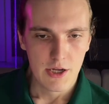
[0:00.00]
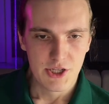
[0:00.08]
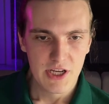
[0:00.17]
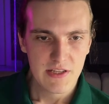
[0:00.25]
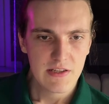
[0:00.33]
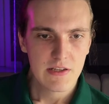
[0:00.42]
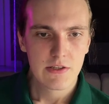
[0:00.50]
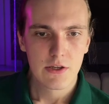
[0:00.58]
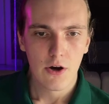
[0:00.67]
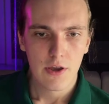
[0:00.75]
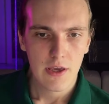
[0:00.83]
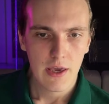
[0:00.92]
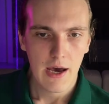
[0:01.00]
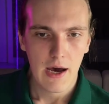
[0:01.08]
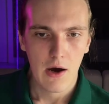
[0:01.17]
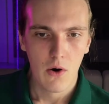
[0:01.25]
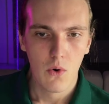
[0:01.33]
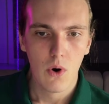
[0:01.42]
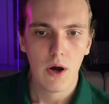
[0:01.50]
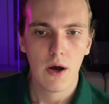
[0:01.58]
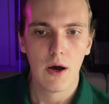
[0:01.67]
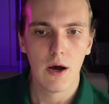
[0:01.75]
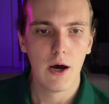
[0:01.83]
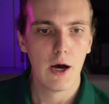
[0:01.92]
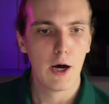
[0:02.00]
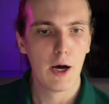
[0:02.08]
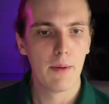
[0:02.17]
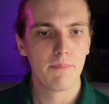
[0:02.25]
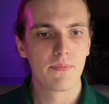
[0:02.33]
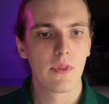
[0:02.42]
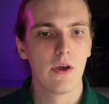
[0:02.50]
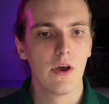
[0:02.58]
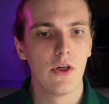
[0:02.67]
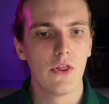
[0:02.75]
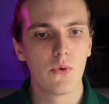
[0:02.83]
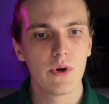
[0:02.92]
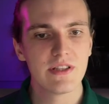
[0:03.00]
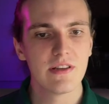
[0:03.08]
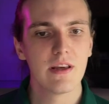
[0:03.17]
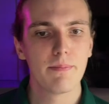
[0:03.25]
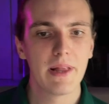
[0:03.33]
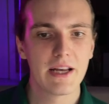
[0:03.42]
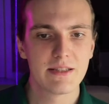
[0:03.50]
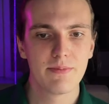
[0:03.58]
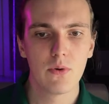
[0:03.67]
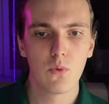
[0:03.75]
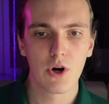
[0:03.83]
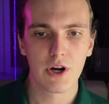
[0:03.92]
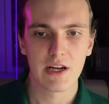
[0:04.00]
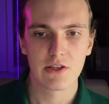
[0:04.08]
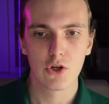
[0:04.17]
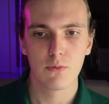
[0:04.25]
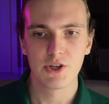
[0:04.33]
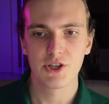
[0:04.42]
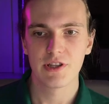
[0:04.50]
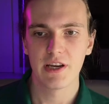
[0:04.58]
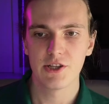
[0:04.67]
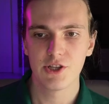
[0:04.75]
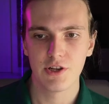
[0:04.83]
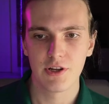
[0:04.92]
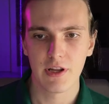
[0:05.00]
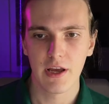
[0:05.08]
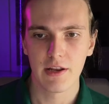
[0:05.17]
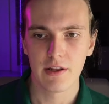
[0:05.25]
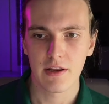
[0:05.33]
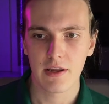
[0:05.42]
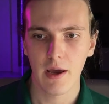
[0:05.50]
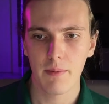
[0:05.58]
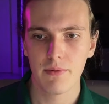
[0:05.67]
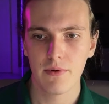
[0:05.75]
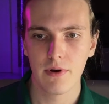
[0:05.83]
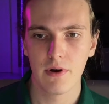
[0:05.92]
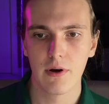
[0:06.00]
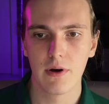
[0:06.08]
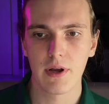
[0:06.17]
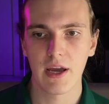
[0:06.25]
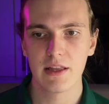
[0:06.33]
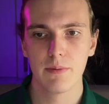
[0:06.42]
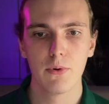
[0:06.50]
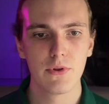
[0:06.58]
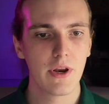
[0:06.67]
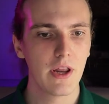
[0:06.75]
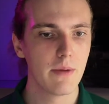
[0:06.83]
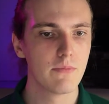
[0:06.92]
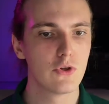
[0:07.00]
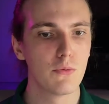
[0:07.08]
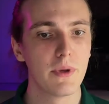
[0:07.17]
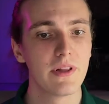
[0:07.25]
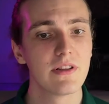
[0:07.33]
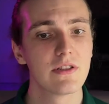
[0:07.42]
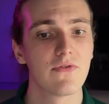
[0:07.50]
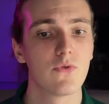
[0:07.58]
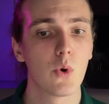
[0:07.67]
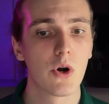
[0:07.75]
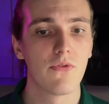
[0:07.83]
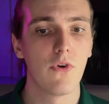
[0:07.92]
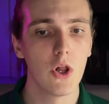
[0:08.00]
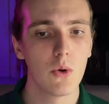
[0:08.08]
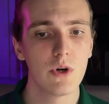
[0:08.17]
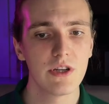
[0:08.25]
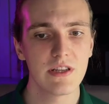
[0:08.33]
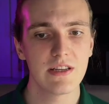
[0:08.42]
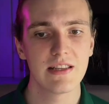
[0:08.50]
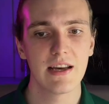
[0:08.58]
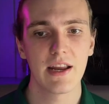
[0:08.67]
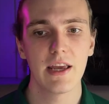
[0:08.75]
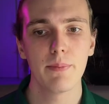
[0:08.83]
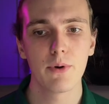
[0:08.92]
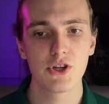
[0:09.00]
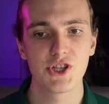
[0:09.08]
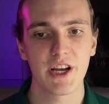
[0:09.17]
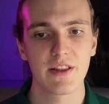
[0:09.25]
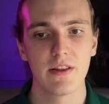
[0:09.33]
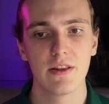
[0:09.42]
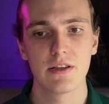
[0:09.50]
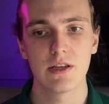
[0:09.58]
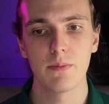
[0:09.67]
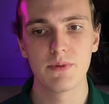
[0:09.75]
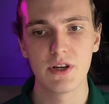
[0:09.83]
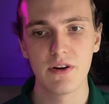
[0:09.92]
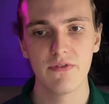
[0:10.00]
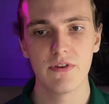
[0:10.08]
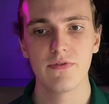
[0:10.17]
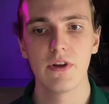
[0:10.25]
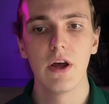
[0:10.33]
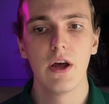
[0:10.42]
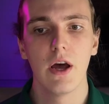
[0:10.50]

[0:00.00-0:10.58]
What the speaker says: Jesse is talking how the reason that Plans B work got so much attention and catapulted him to millions of Twitter followers is that he projected this observed